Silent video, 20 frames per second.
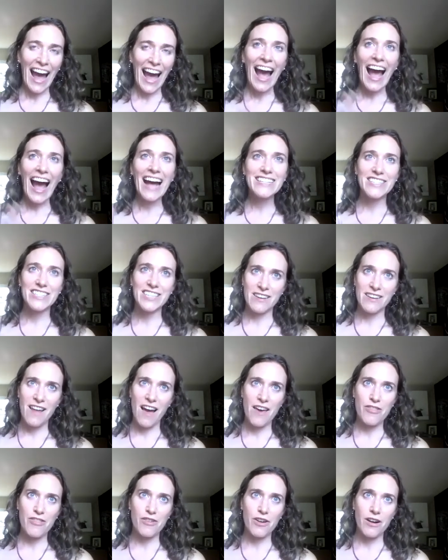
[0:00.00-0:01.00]
adds
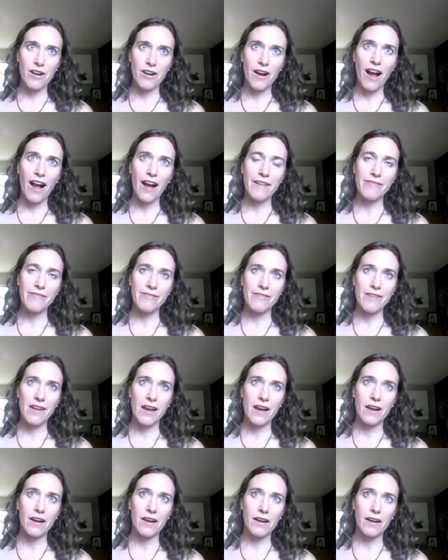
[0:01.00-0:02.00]
another, I
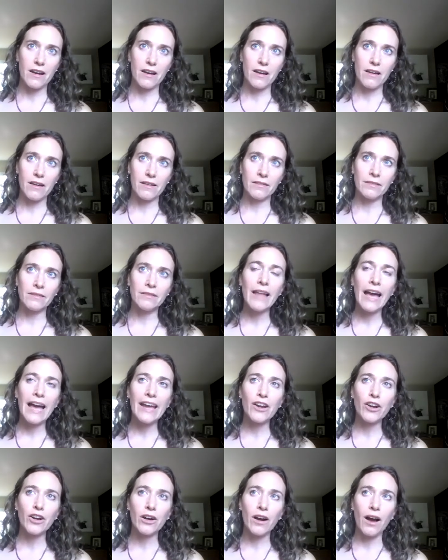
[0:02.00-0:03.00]
think,
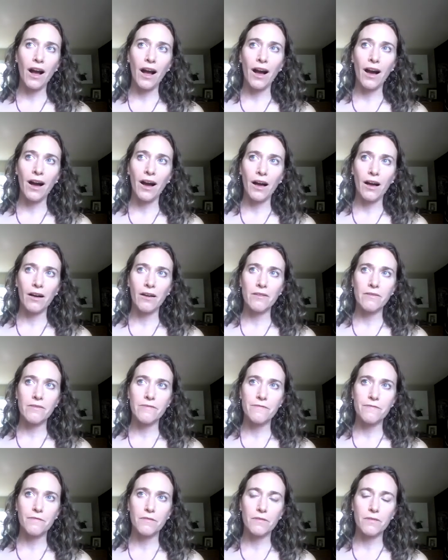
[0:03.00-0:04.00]
layer of
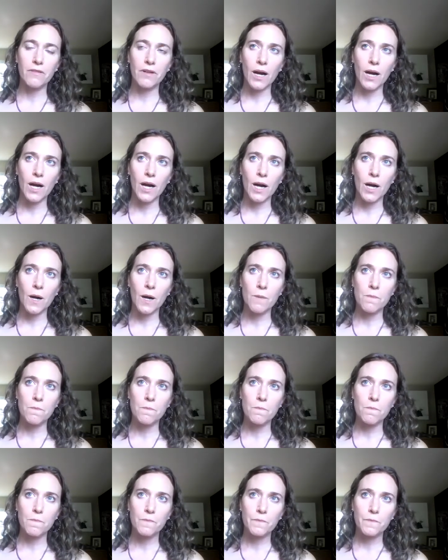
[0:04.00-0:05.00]
the